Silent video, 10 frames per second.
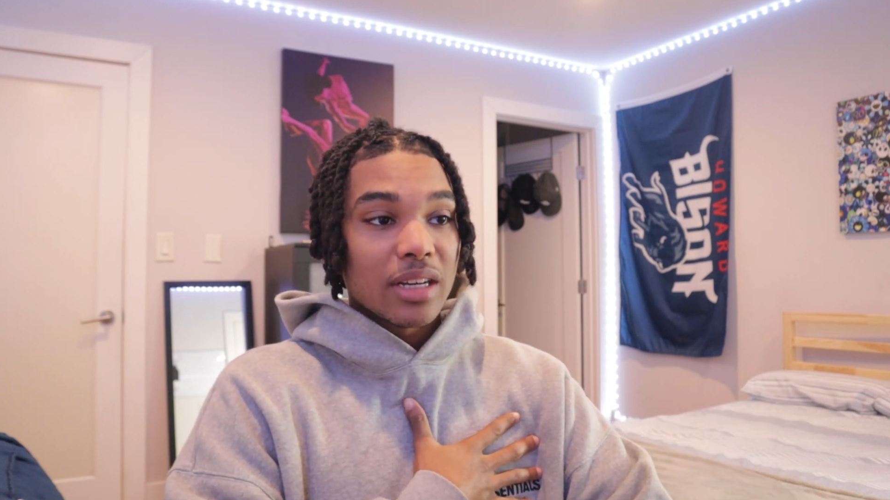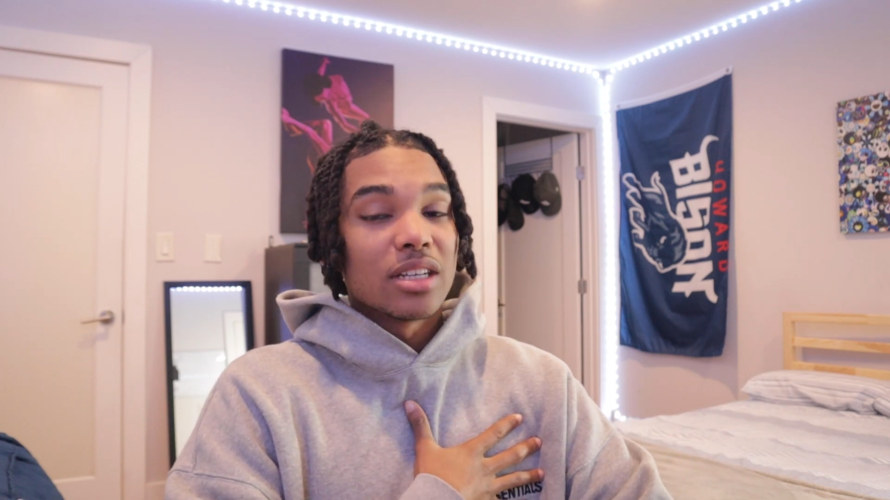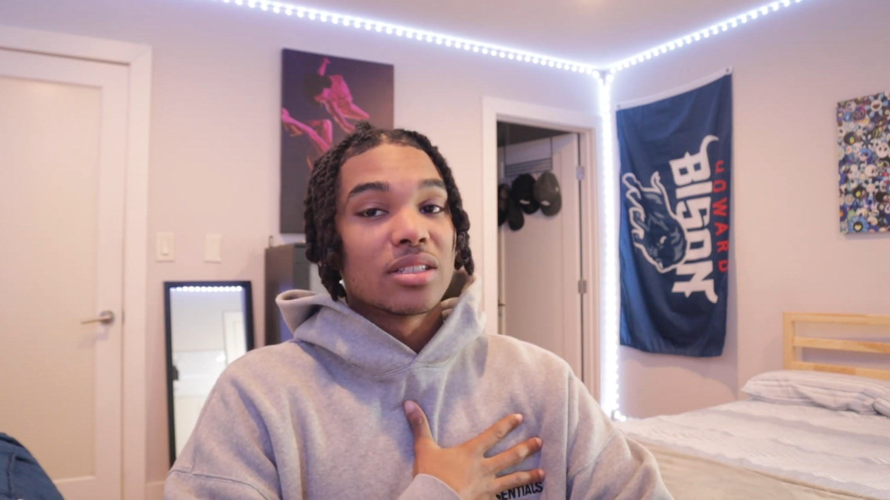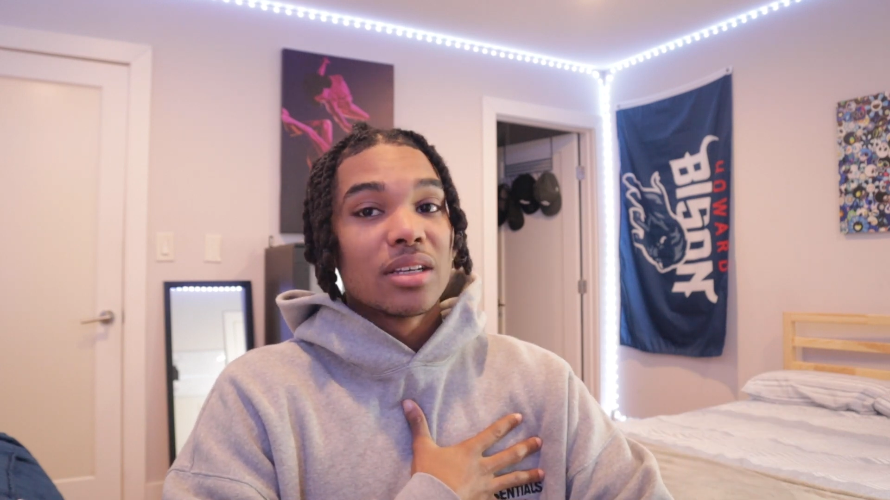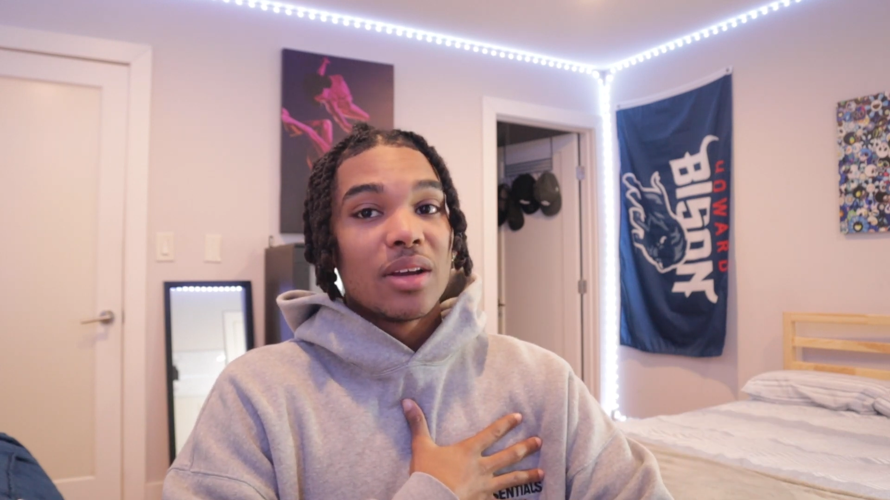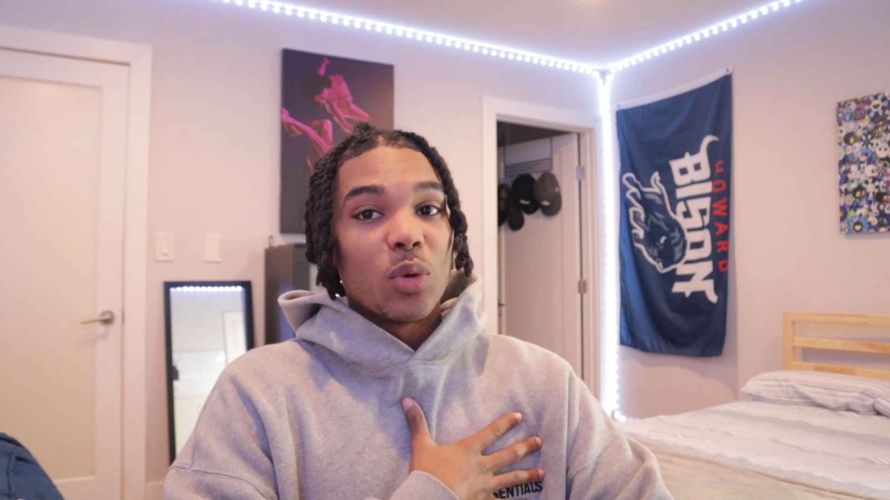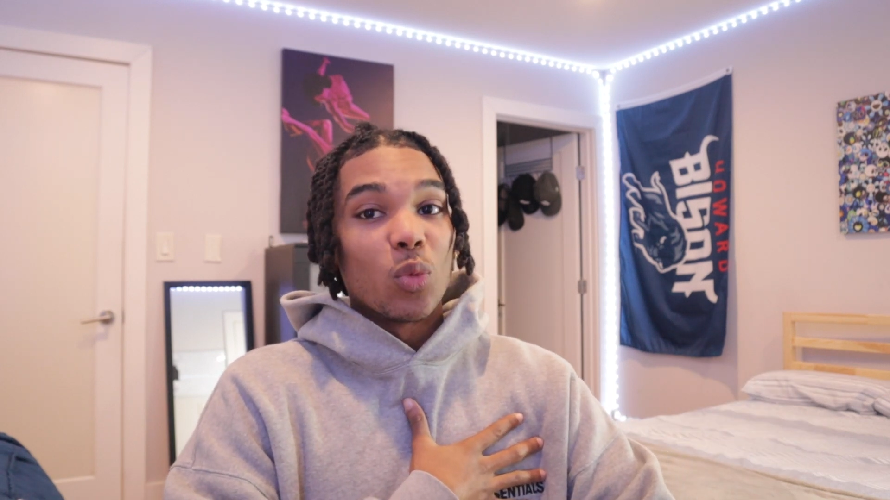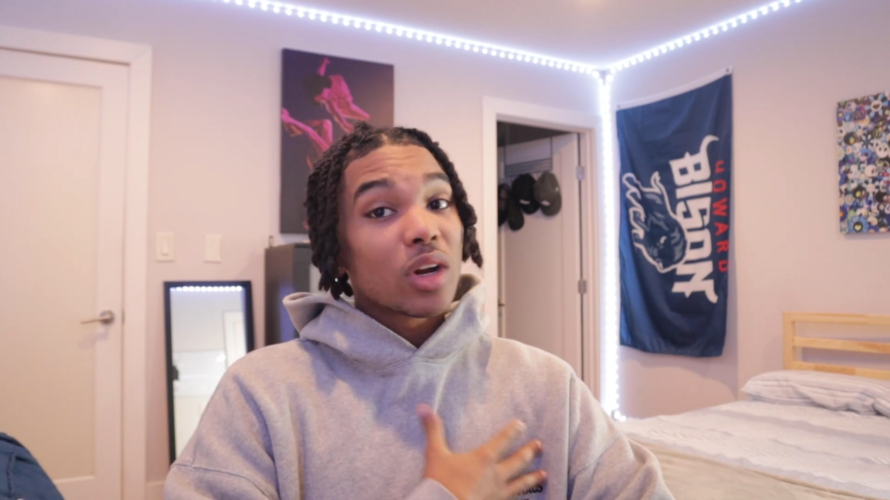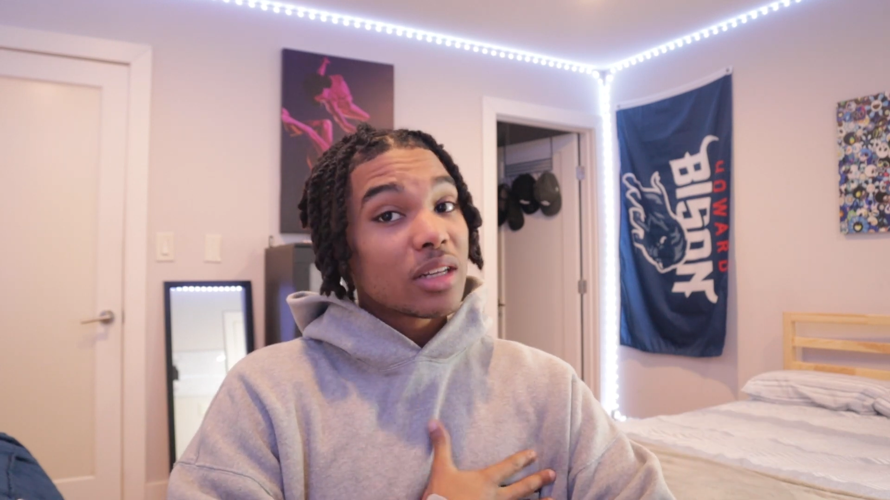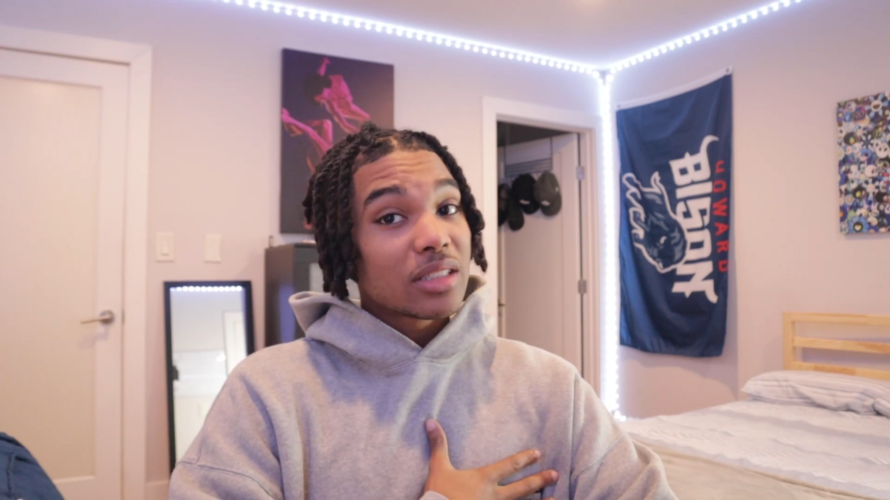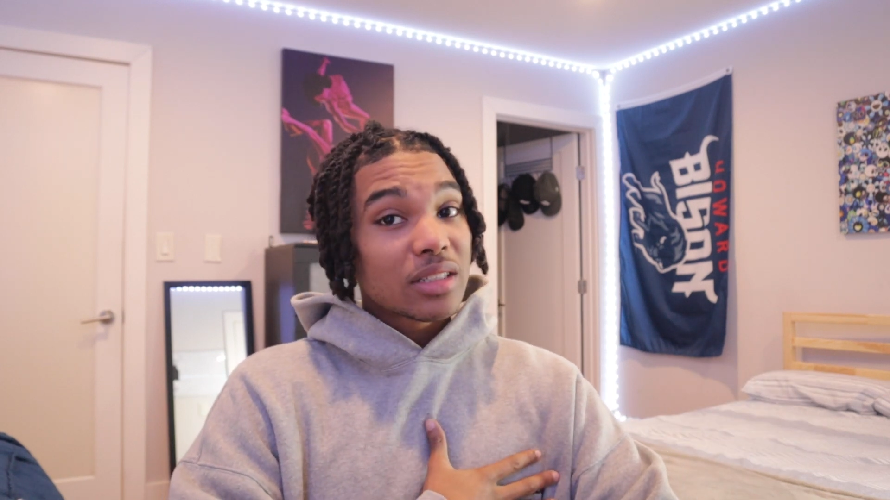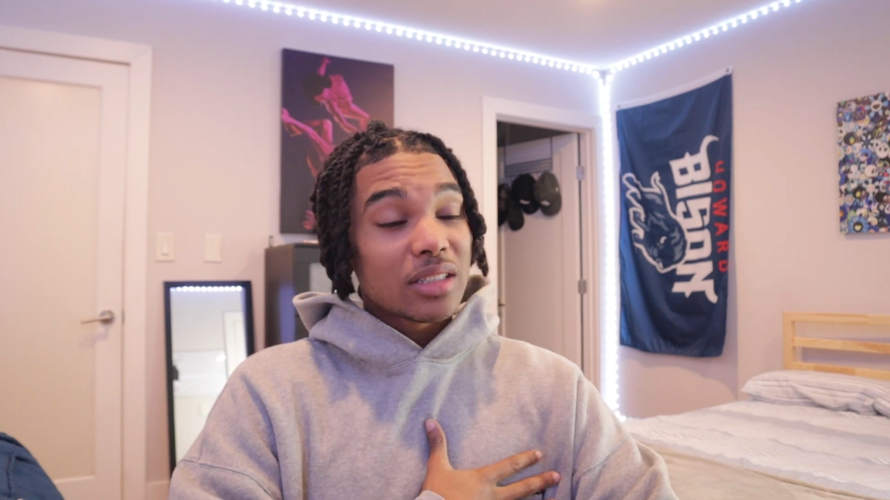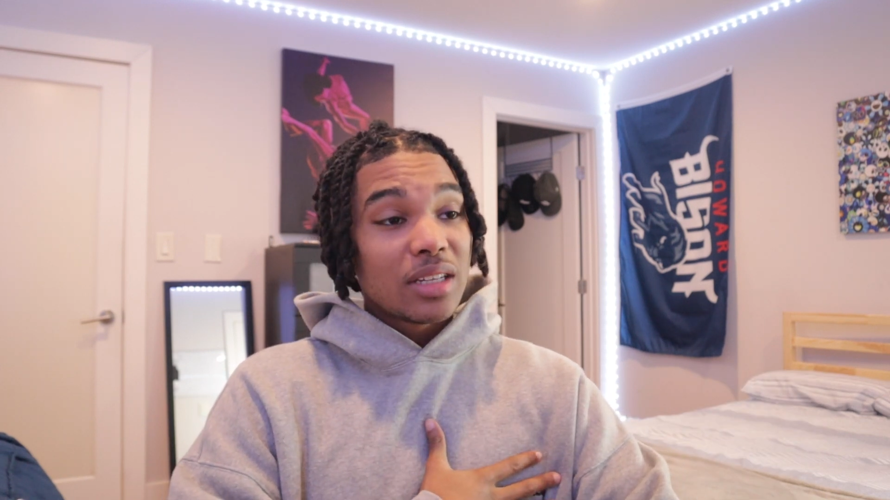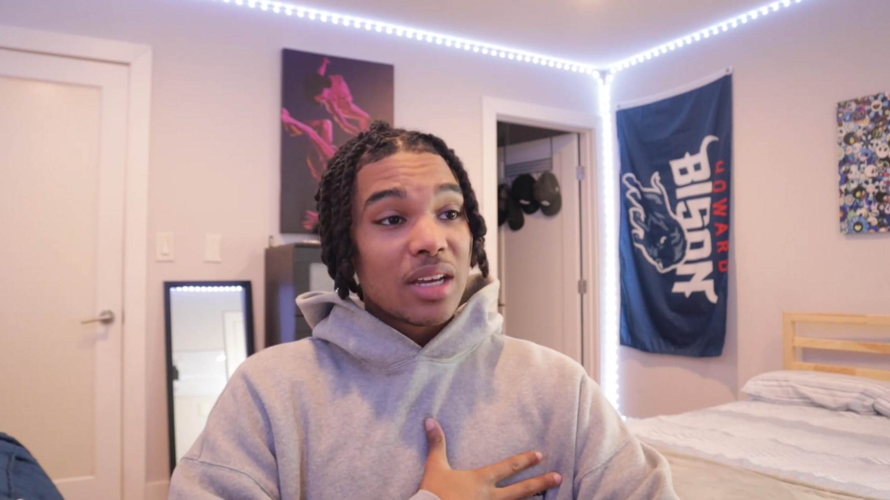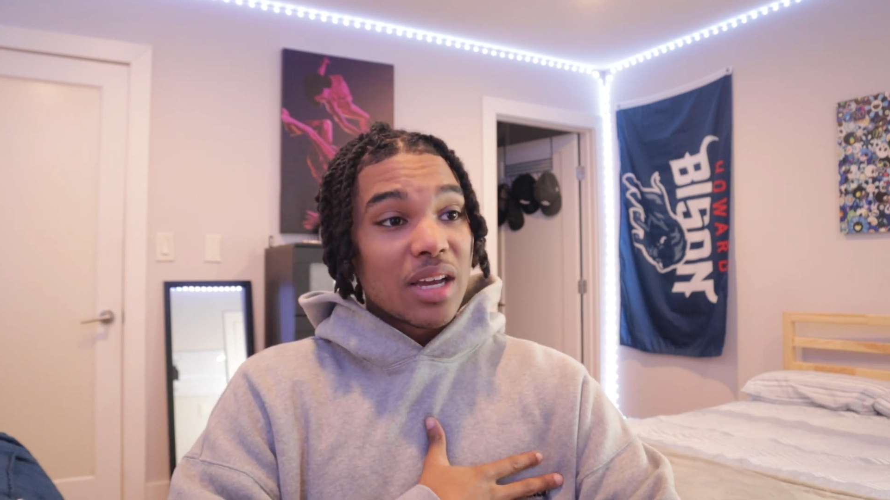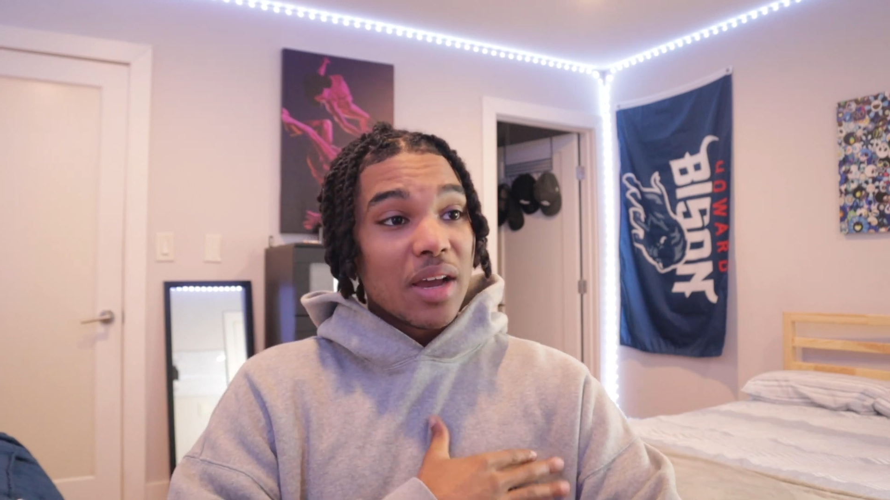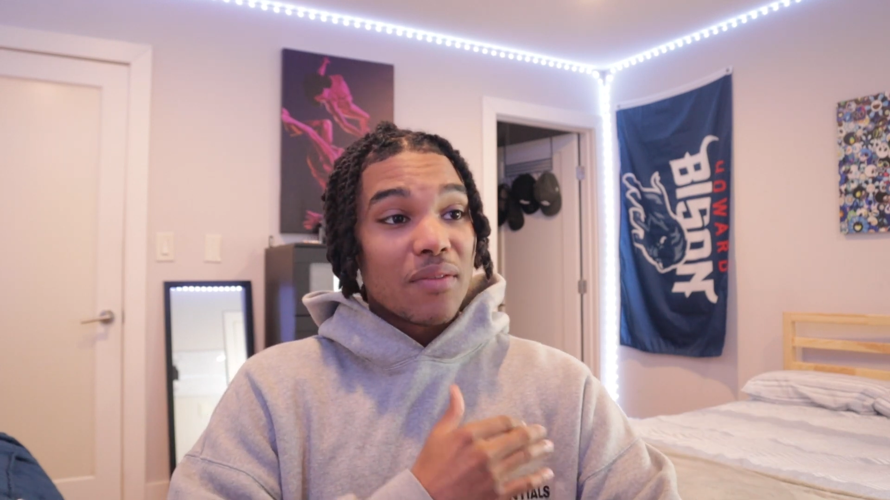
Because realistically,